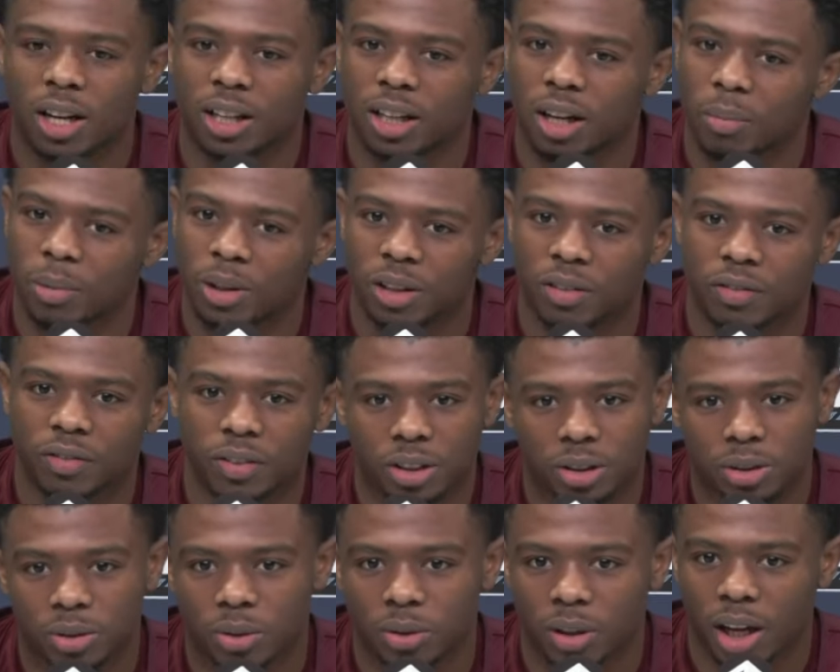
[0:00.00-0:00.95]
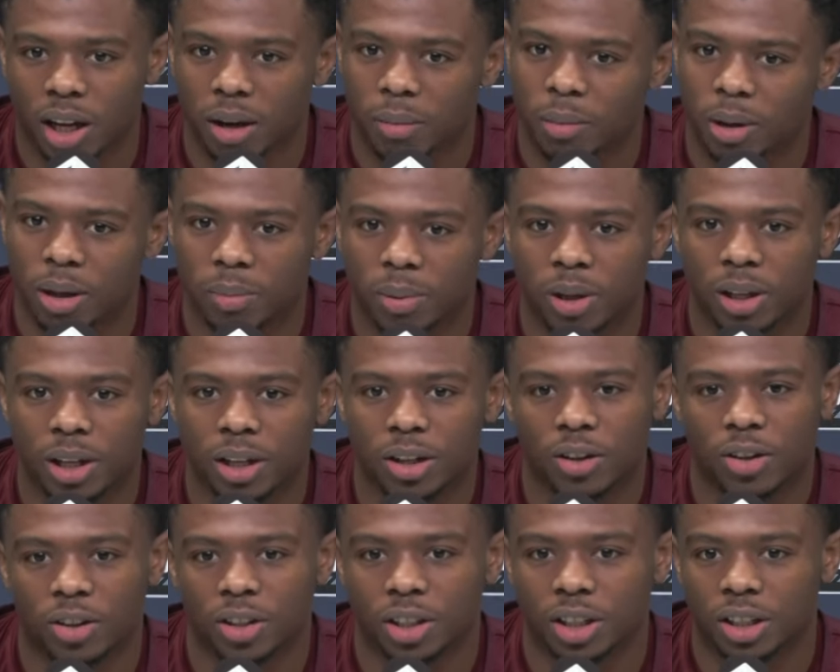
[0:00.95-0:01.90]
going to be the physical game they played
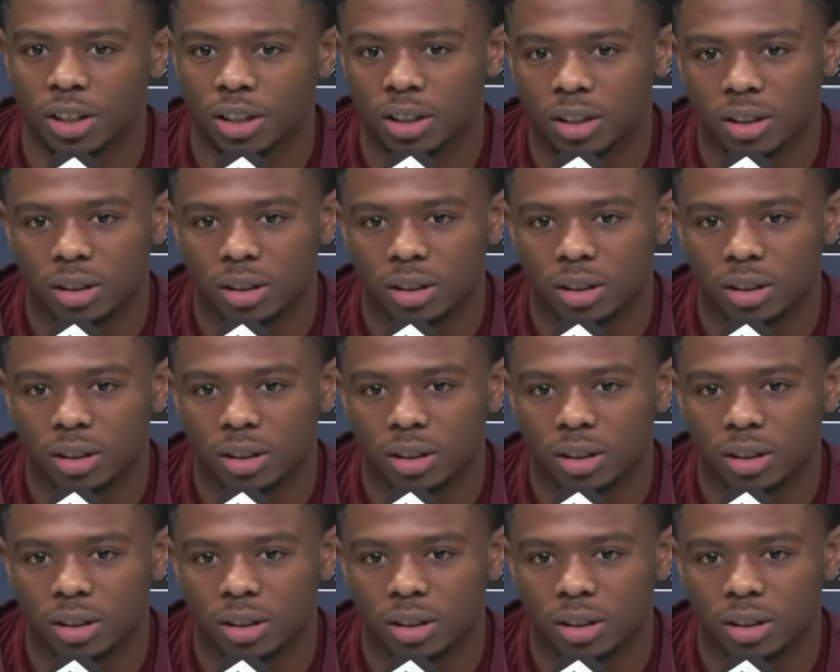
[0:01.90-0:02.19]
all year.